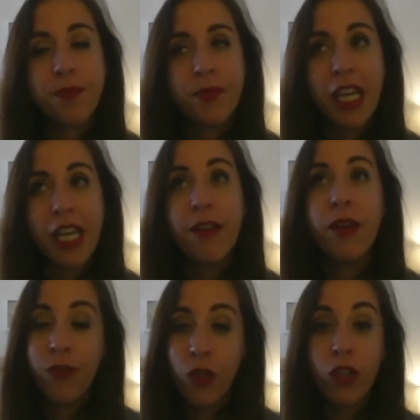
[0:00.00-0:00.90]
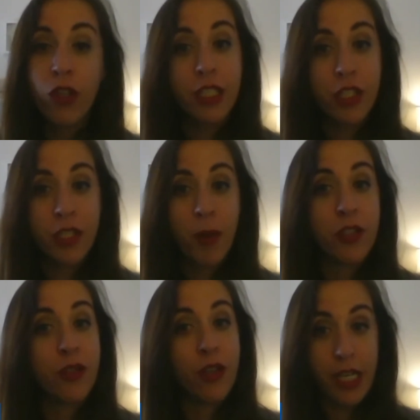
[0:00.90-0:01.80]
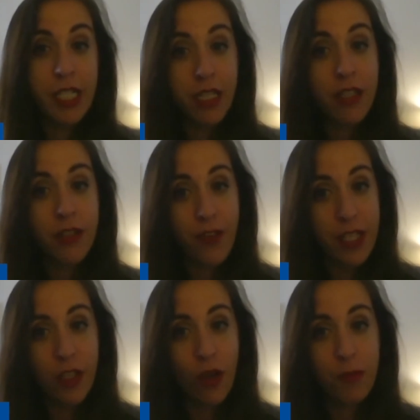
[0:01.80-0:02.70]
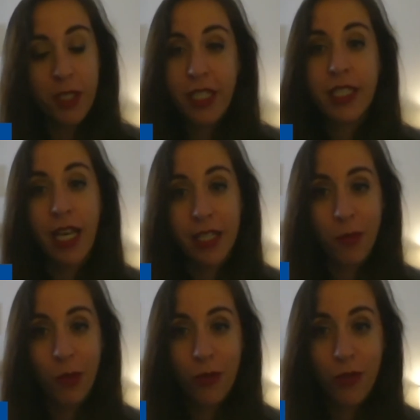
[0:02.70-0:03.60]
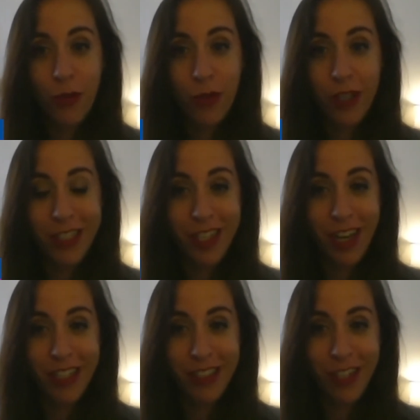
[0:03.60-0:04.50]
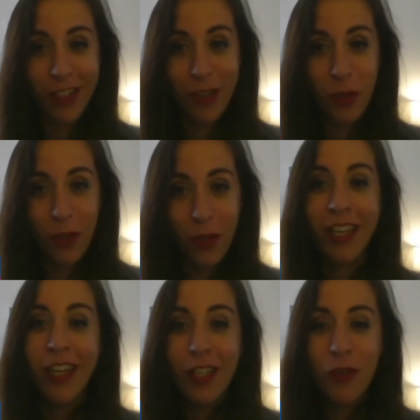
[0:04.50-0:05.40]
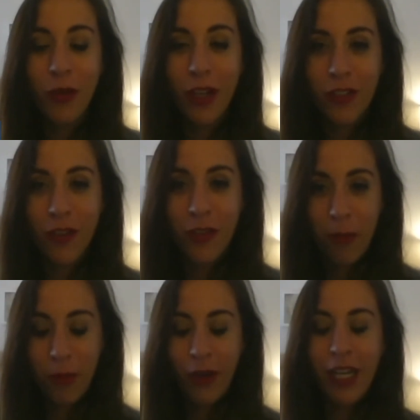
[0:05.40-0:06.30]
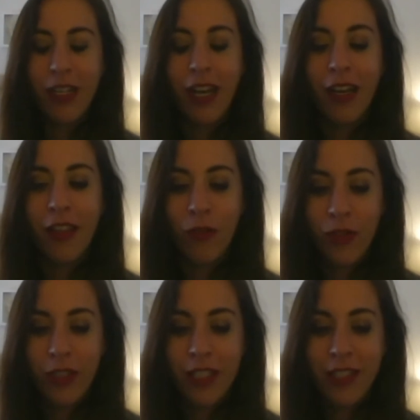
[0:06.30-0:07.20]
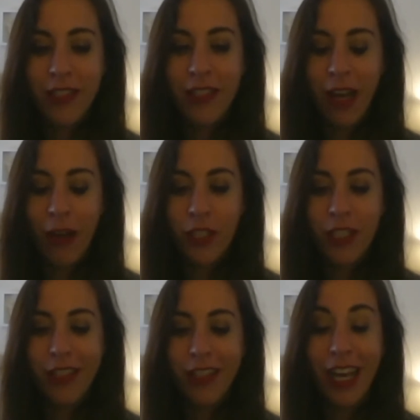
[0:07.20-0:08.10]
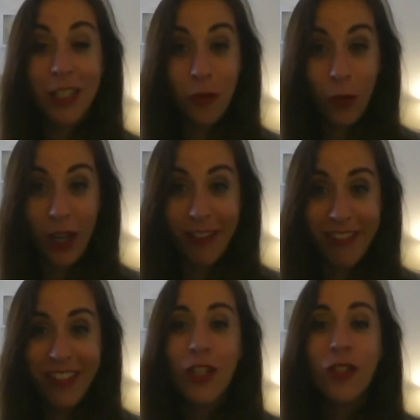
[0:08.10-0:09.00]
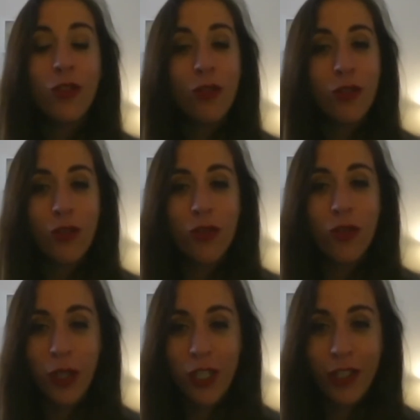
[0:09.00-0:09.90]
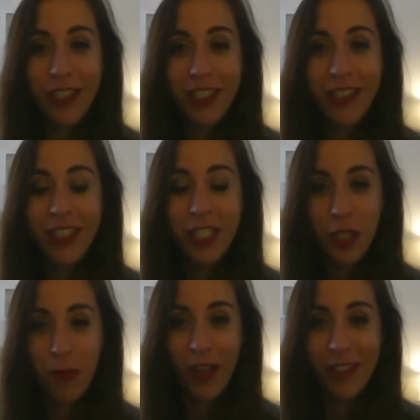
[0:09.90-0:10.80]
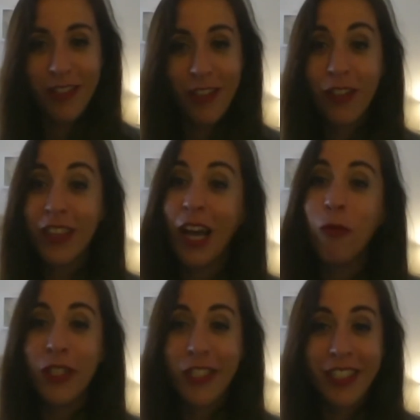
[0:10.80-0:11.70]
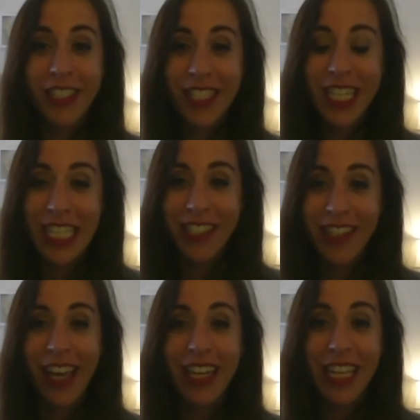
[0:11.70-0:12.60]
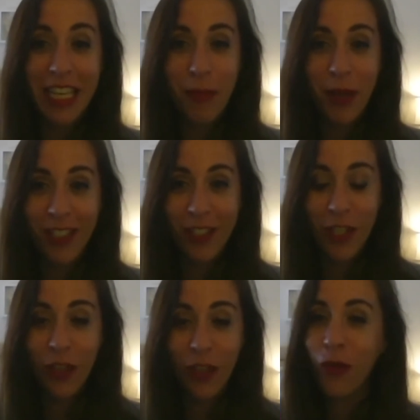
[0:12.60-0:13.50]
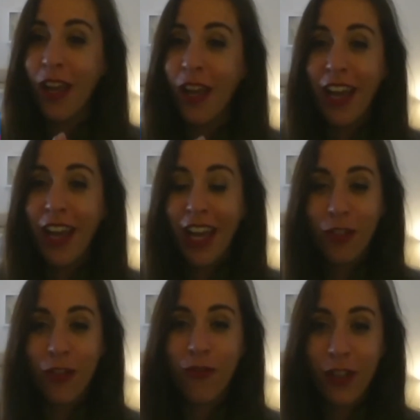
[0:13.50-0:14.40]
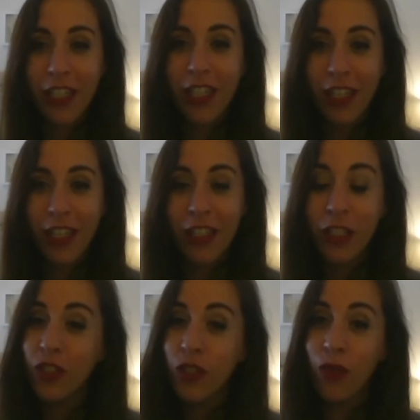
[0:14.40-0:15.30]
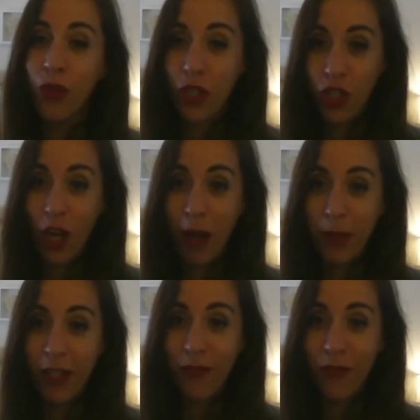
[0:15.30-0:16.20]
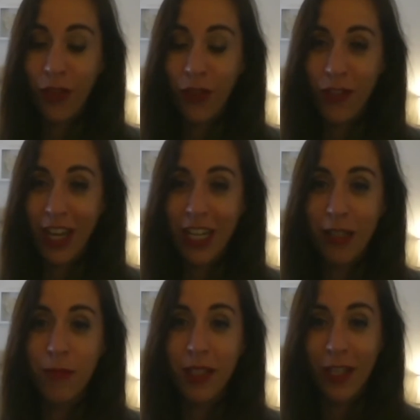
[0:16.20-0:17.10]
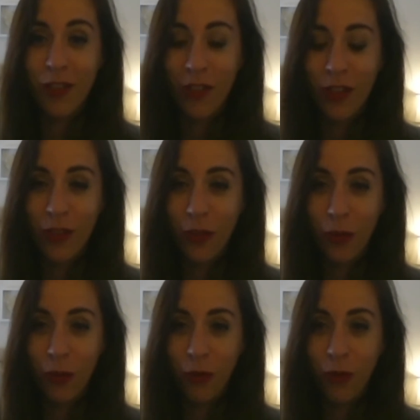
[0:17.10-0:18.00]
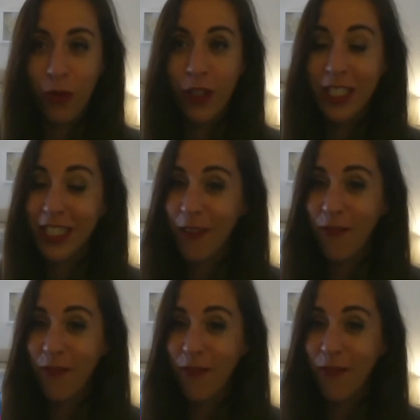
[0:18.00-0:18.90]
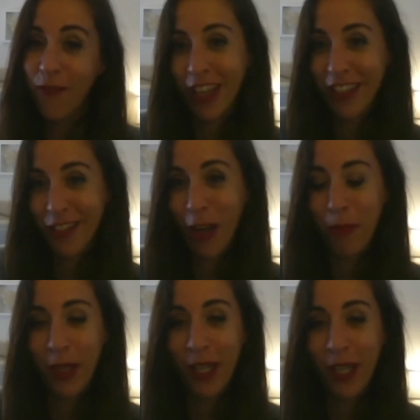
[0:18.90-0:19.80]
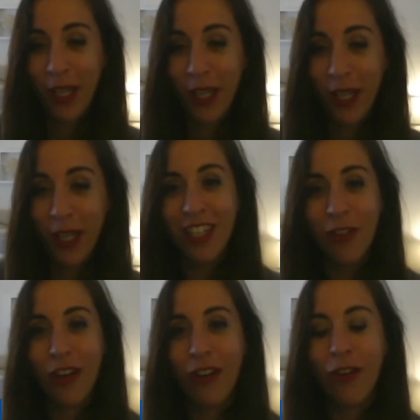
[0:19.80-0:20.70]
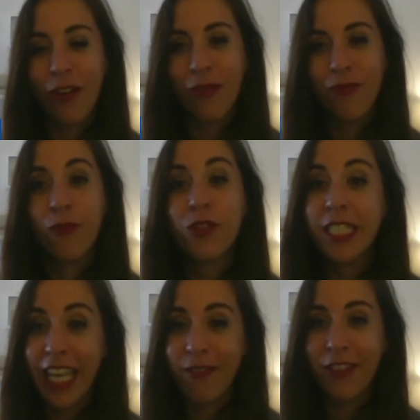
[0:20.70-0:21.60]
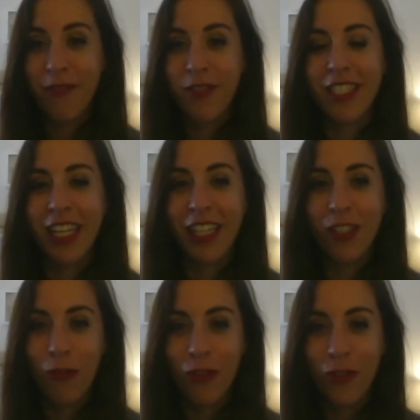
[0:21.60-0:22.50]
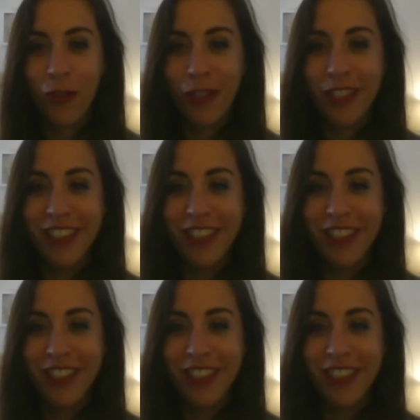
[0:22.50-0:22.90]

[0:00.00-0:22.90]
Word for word: if you're looking to sponsor an adult facing homelessness as opposed to a, a child in our community, you can also separate uh, those lists out as well. So mm-hmm. you choose a wish list to sponsor. That wish list is then emailed to you, and you're free to do the shopping for those items as you see fit, whether that's shopping online or, or safely visiting local stores.